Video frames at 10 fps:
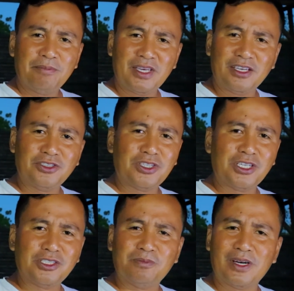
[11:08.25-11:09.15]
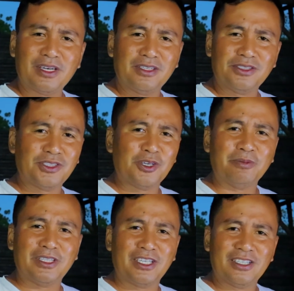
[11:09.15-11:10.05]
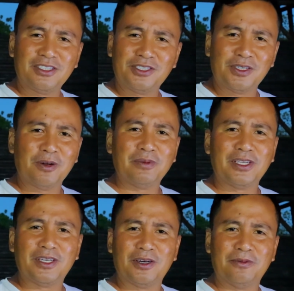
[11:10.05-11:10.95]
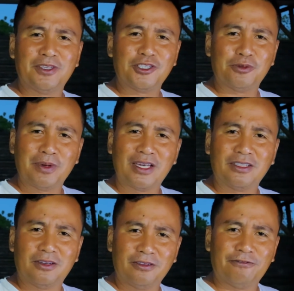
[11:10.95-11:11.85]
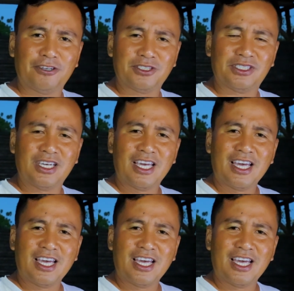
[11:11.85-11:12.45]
being chased by so many of this male goldfish.